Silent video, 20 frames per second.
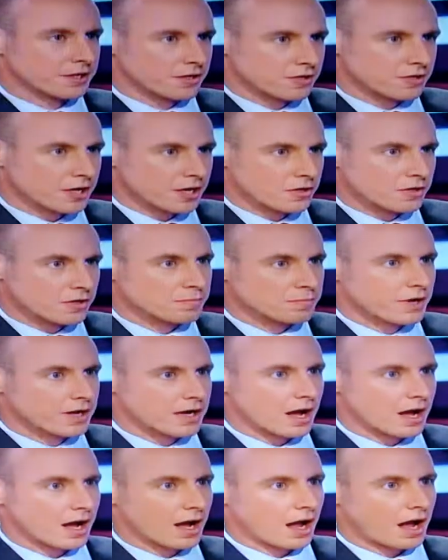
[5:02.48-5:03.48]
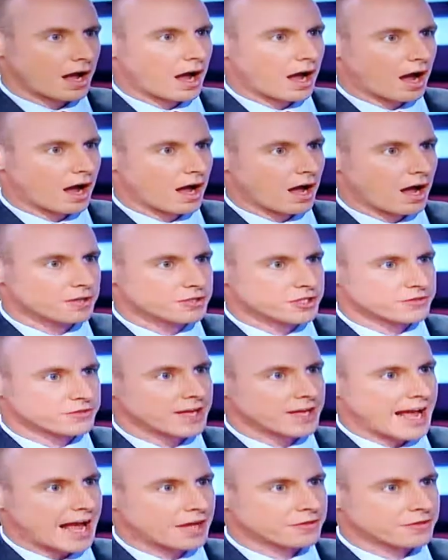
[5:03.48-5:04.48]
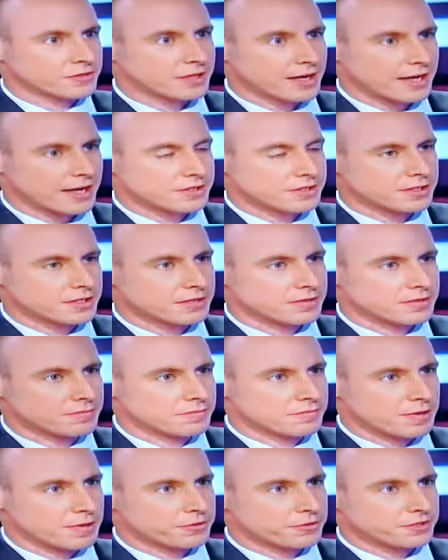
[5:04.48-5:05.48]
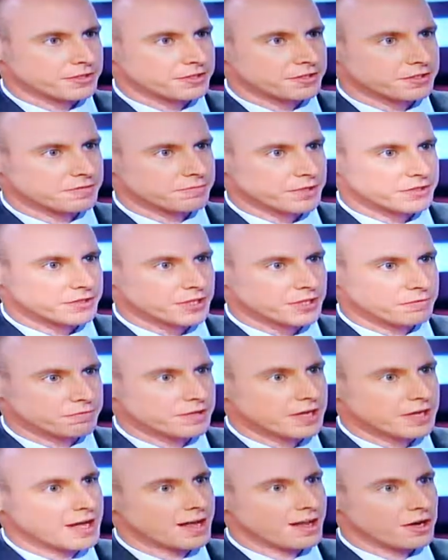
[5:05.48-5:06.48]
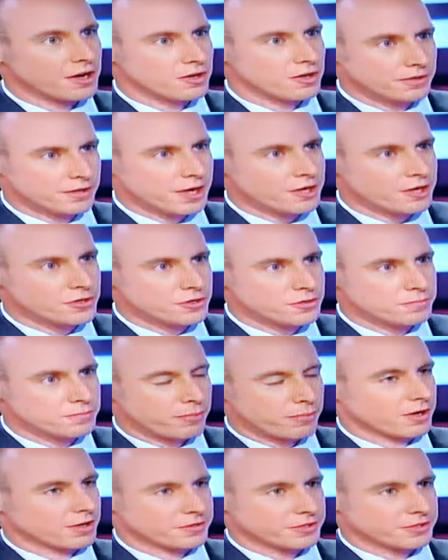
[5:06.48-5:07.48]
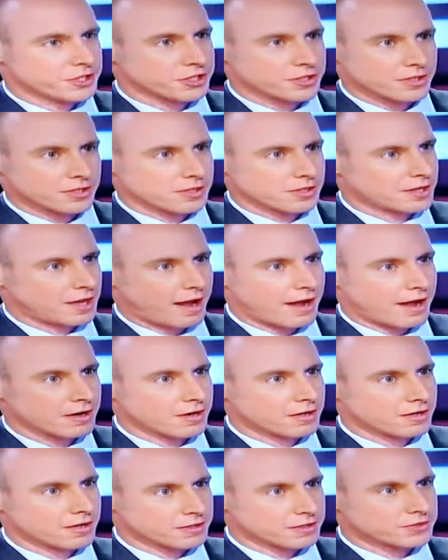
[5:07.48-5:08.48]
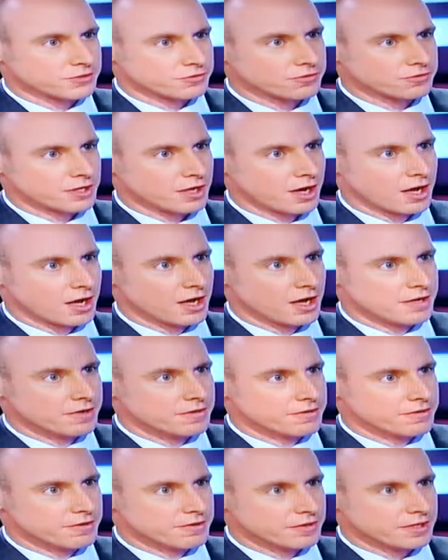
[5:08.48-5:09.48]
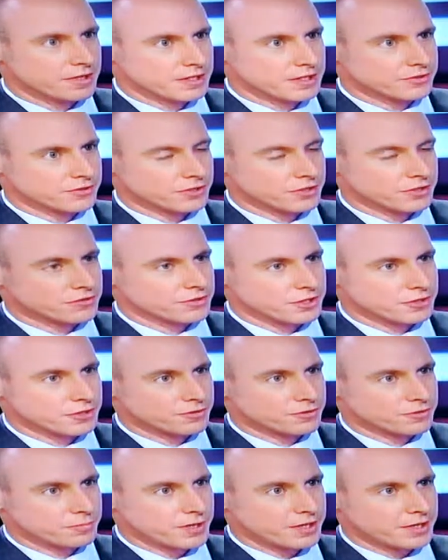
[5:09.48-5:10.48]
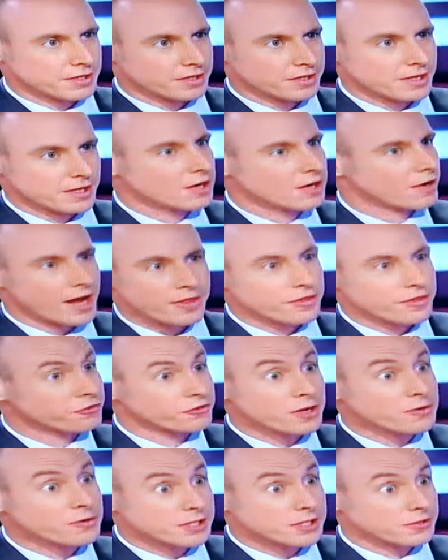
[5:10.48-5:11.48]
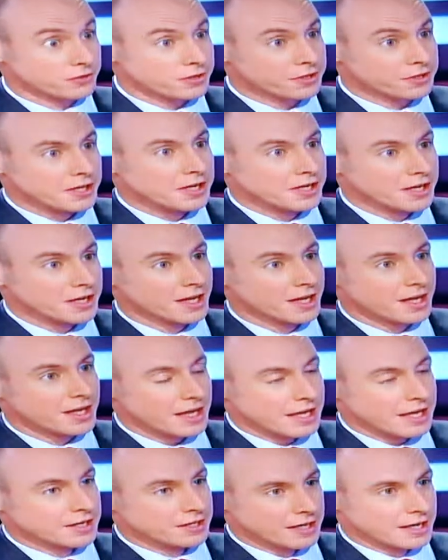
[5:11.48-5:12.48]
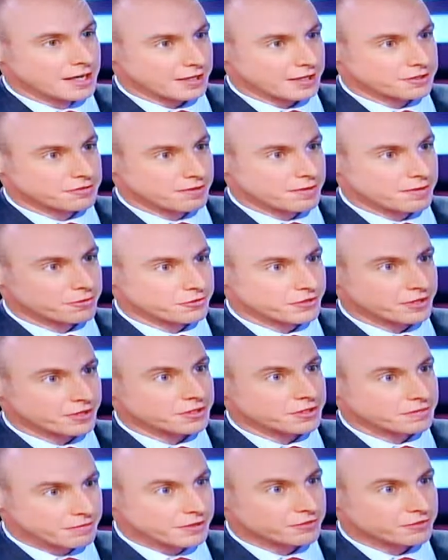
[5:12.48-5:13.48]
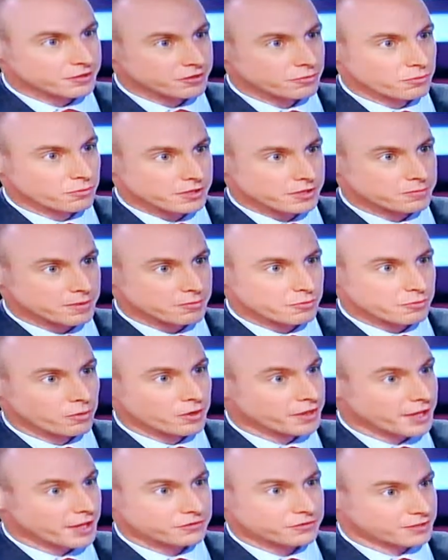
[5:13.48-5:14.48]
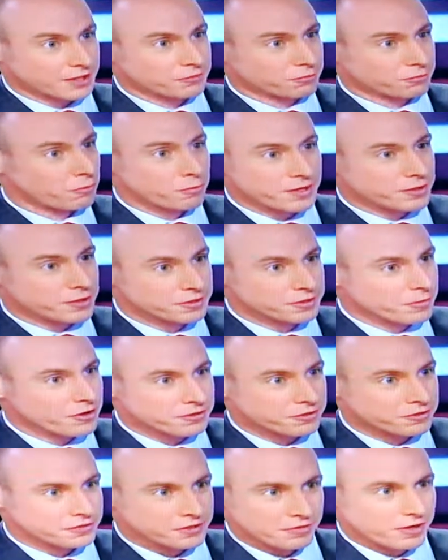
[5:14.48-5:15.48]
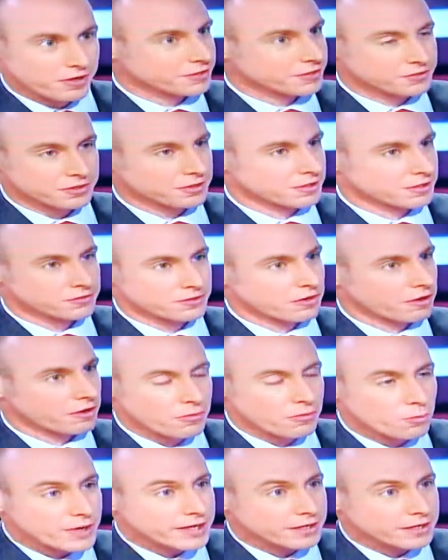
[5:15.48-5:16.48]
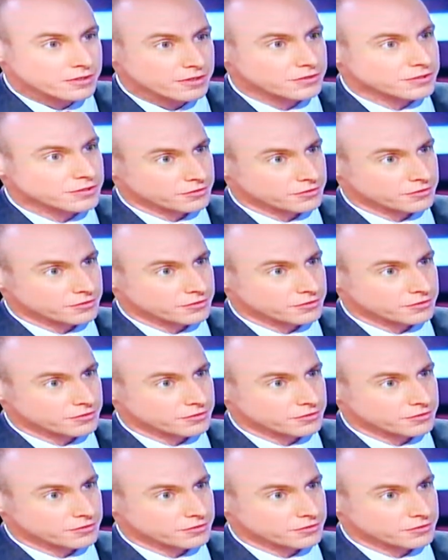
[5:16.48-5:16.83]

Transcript: I don't know, but I, I just say, as an elected representative myself, no politician can disregard his constituents' opinion. Right? And there's no dishonour in an elected representative listening to what his people want. That's, that's what we call democracy, right? It's not, there's not kind of weakness.